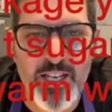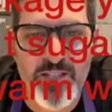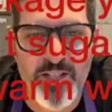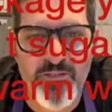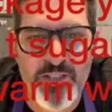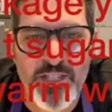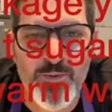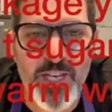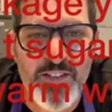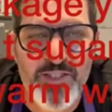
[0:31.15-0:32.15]
So the first thing
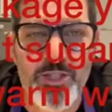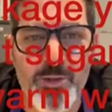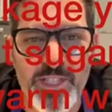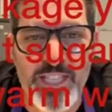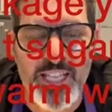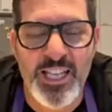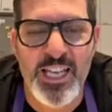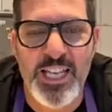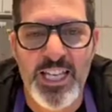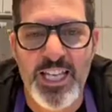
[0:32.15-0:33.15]
we have to do is get
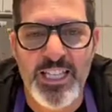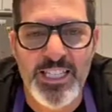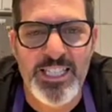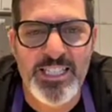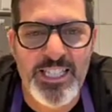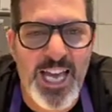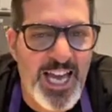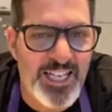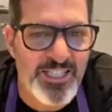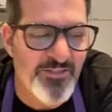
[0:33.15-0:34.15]
the yeast
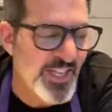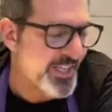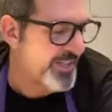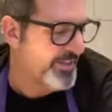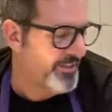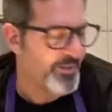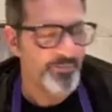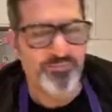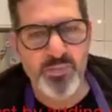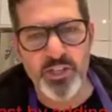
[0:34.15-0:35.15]
activated.
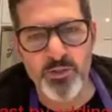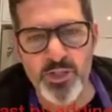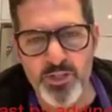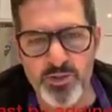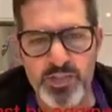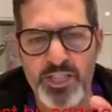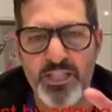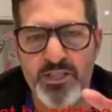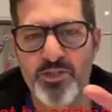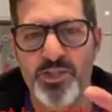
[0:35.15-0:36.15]

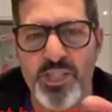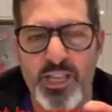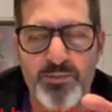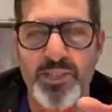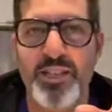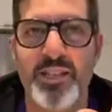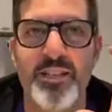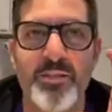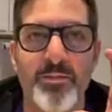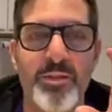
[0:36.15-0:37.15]
Yeast usually comes in
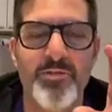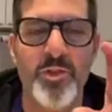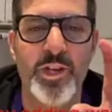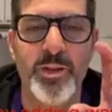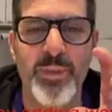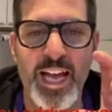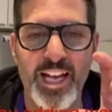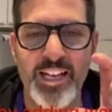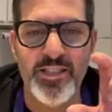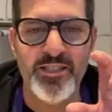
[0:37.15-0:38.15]
little foil
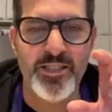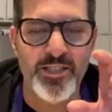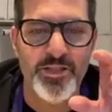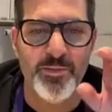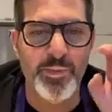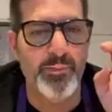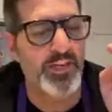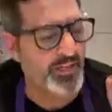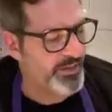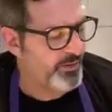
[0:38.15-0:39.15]
packets at the
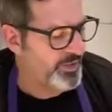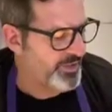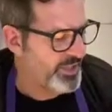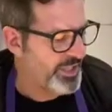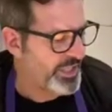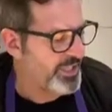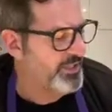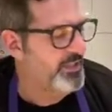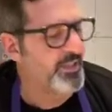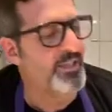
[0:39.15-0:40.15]
supermarket, or you can get
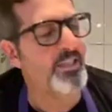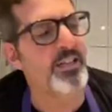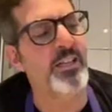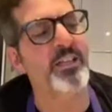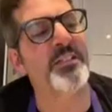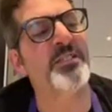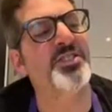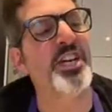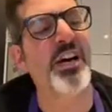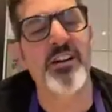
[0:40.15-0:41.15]
a little
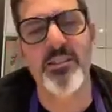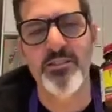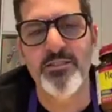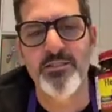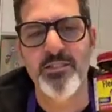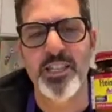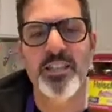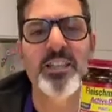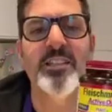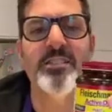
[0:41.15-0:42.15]
jar
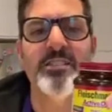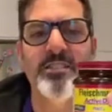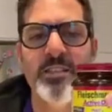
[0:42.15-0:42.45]
like this.